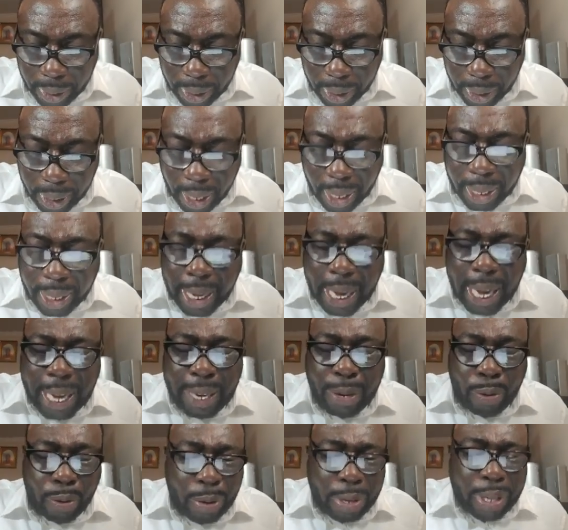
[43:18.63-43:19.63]
The
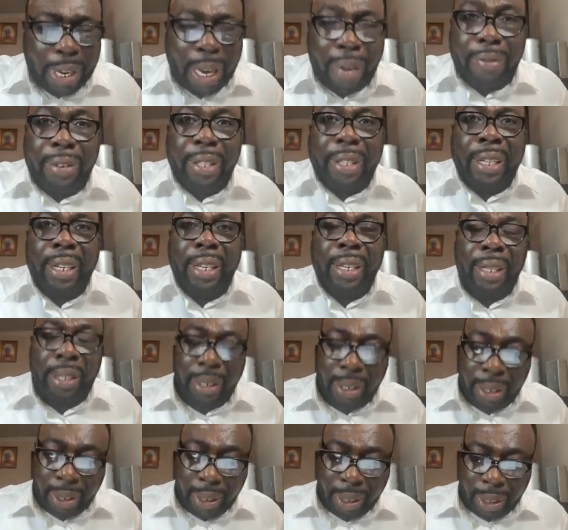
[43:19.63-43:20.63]
son took everything
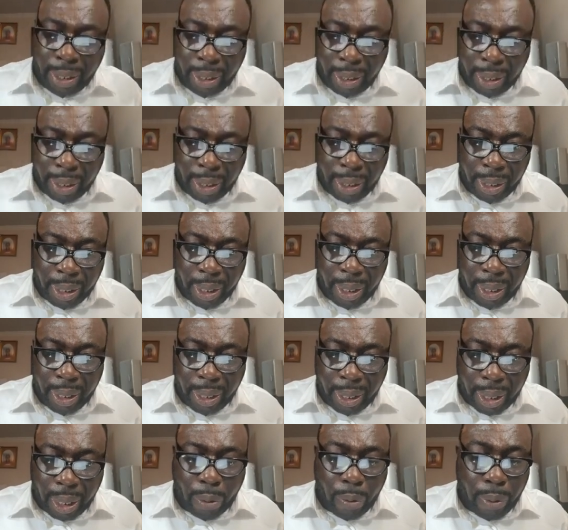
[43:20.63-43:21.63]

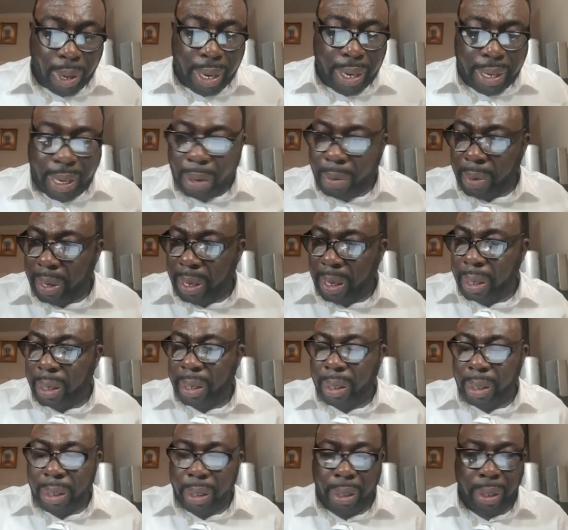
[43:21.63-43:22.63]
and went away.
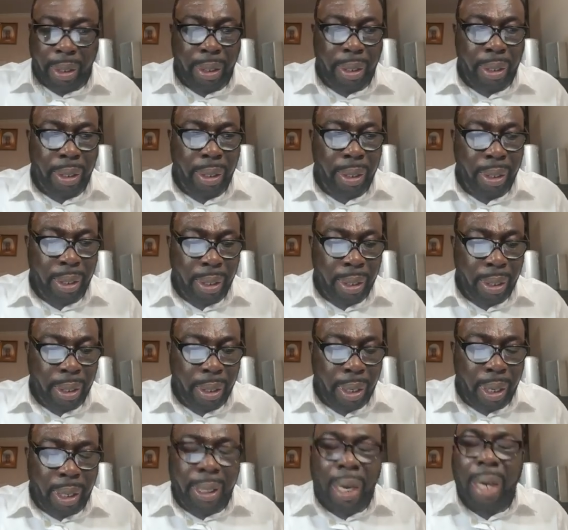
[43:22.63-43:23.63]

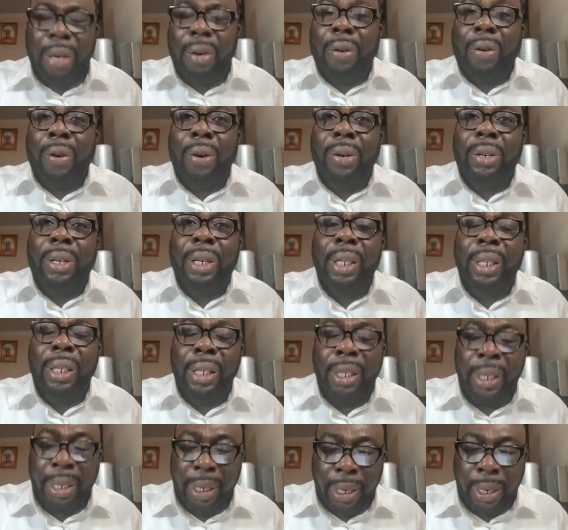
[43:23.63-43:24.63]
The child of God,
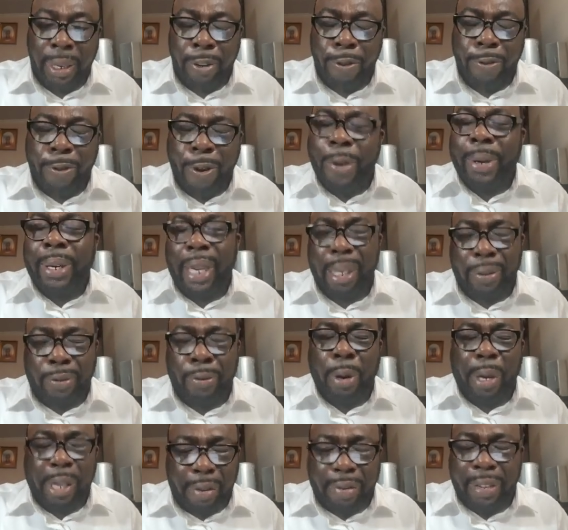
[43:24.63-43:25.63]
God has
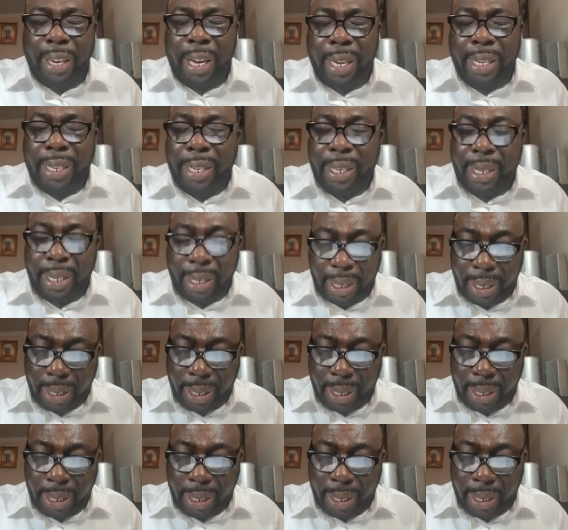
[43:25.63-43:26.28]
forgiven us.